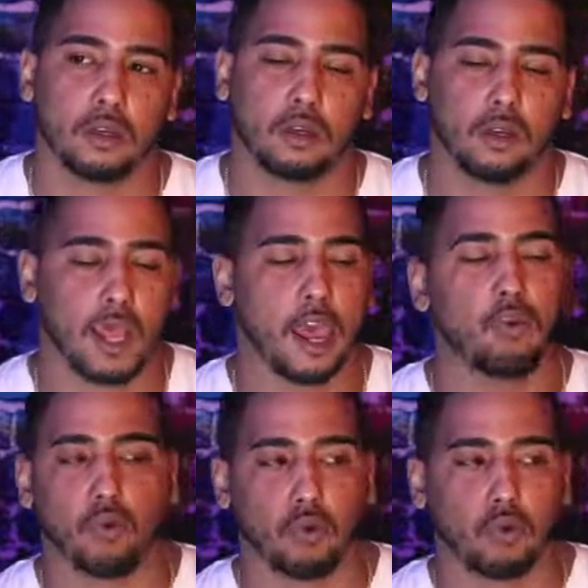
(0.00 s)
that
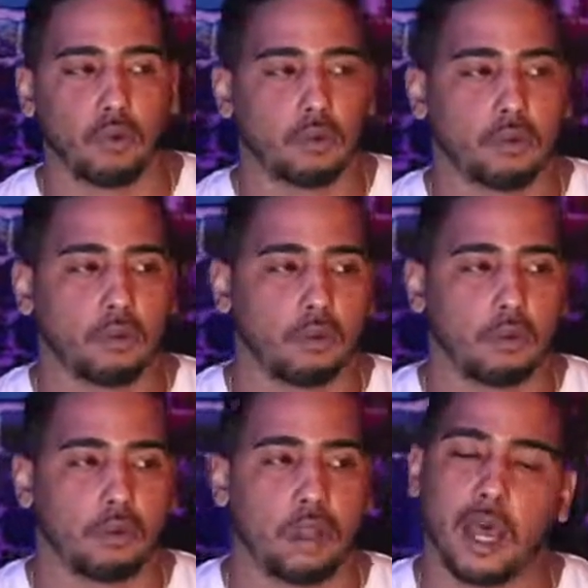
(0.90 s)
road
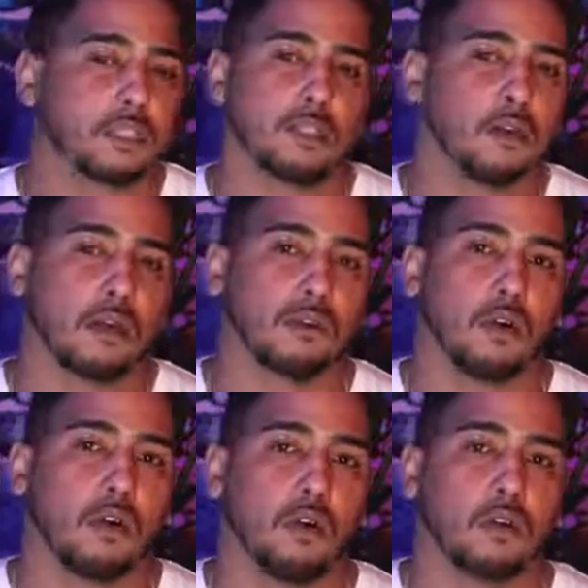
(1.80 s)
has nothing
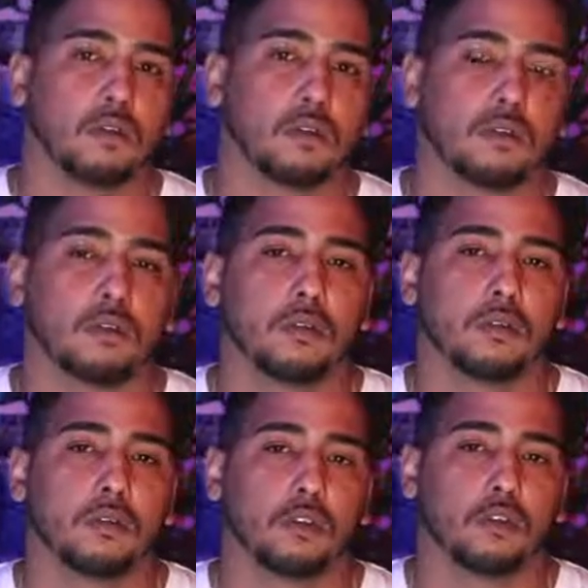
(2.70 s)

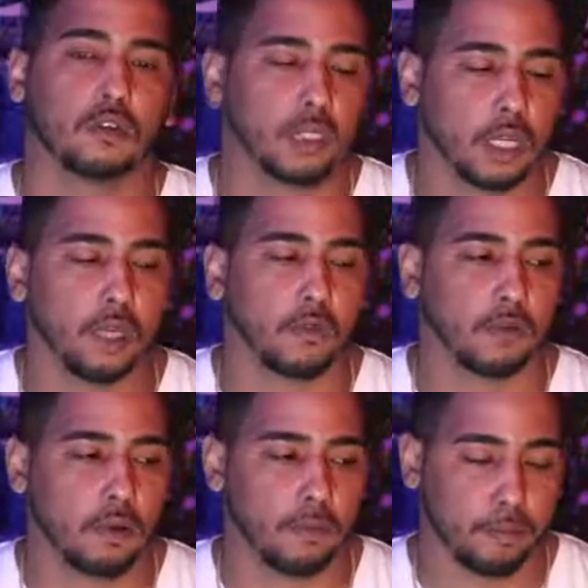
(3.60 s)
on it. Take it from
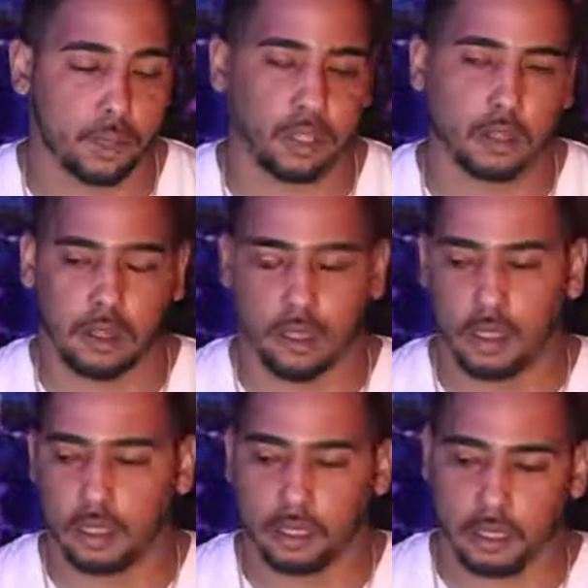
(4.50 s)
me.
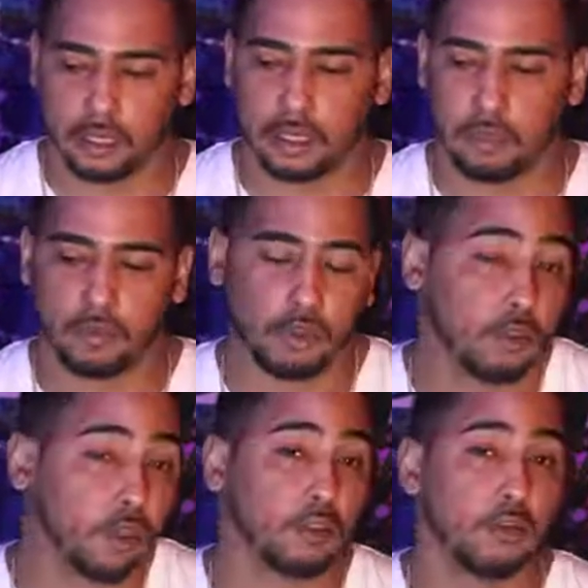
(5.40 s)
Yes, I'm
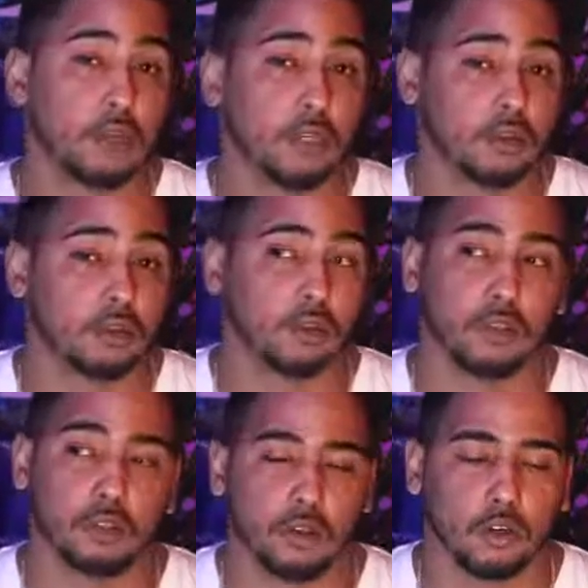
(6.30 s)
33,
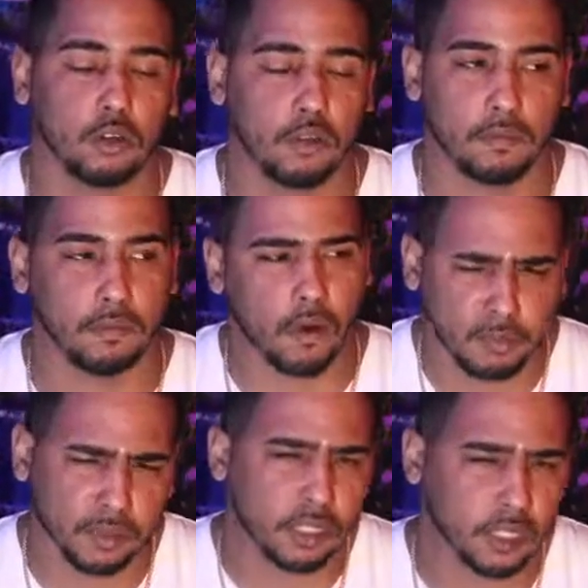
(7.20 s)
turning 34. I'm
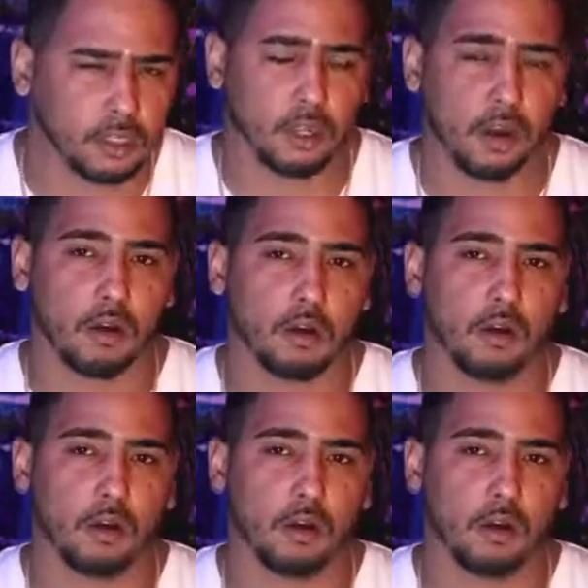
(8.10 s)
still young,